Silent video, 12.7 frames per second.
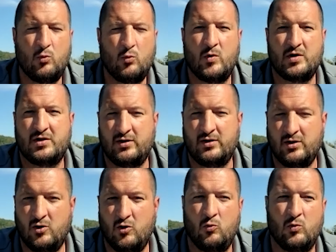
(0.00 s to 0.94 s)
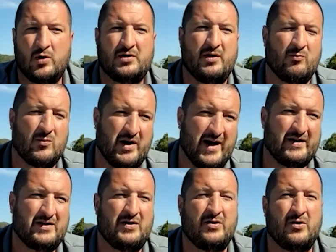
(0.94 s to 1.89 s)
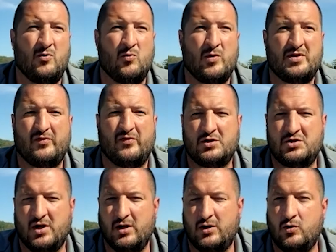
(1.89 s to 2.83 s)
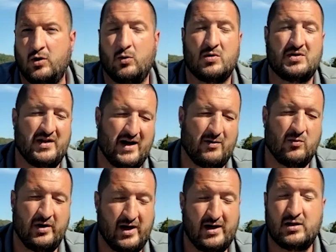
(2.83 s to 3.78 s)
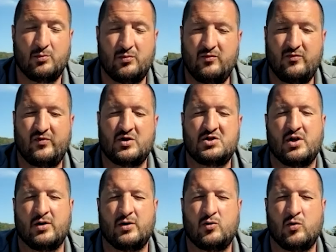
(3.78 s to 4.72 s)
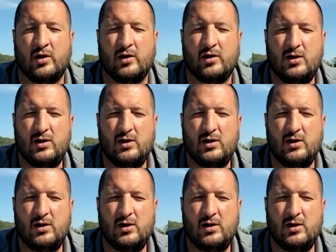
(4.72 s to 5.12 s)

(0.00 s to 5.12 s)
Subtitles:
What to do, what not to do, what to flush down the toilet, what not to flush down the toilet.